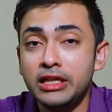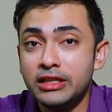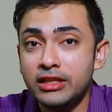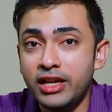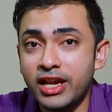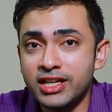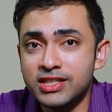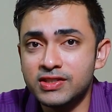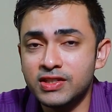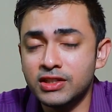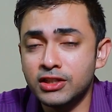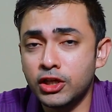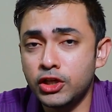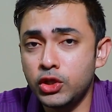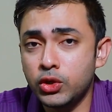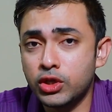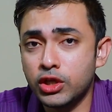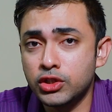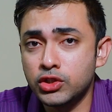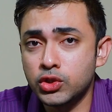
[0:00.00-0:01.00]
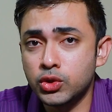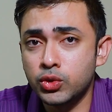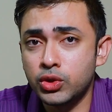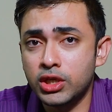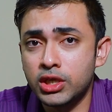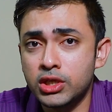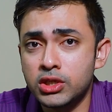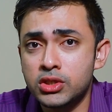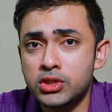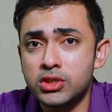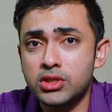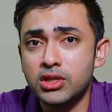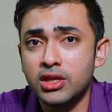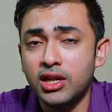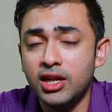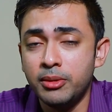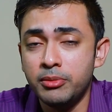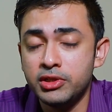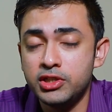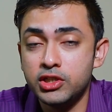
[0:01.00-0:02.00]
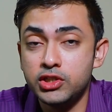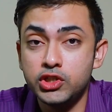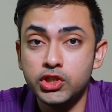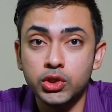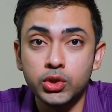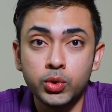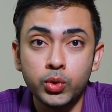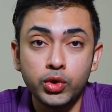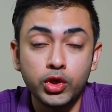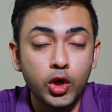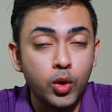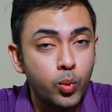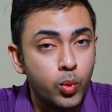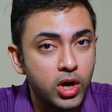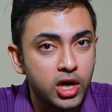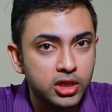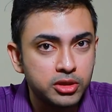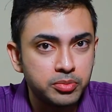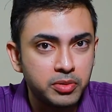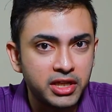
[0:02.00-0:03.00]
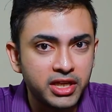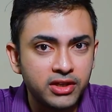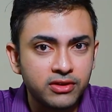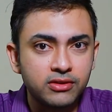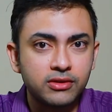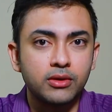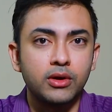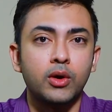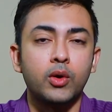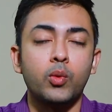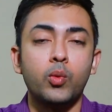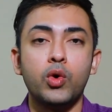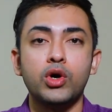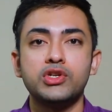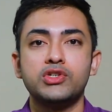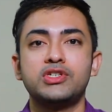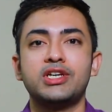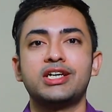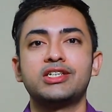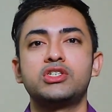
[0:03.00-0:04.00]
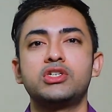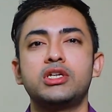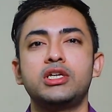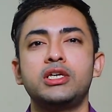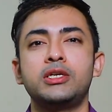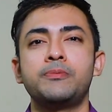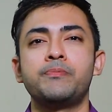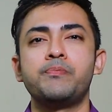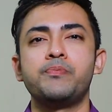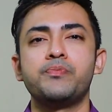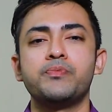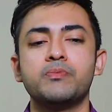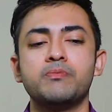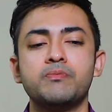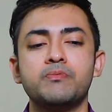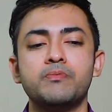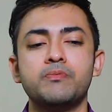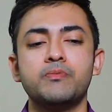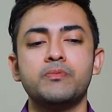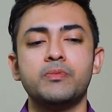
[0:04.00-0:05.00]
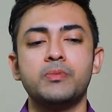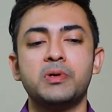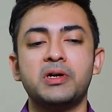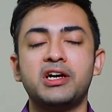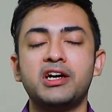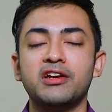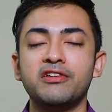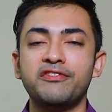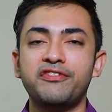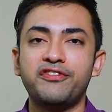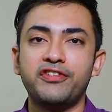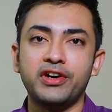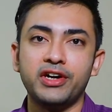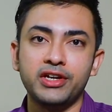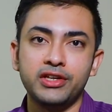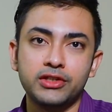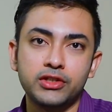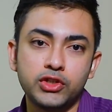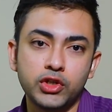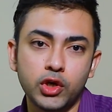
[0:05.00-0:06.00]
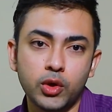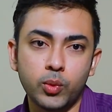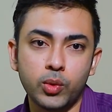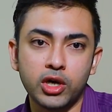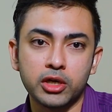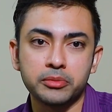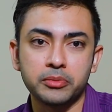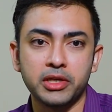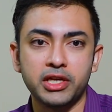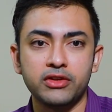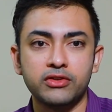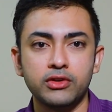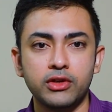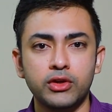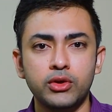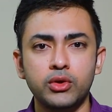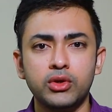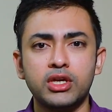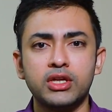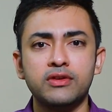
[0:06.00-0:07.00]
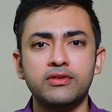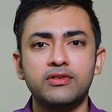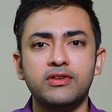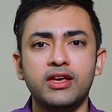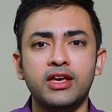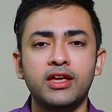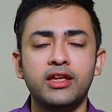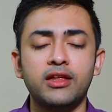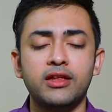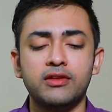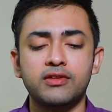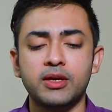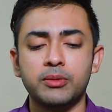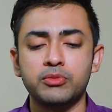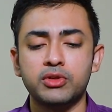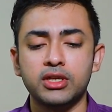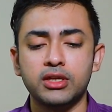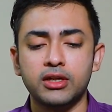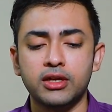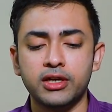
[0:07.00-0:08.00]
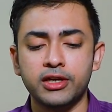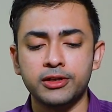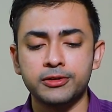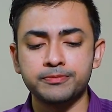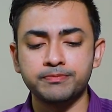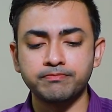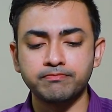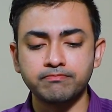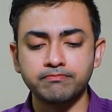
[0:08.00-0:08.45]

The next thing that you can do is limit it to your workplace, or what is actually confined to your workplace. You can say something like,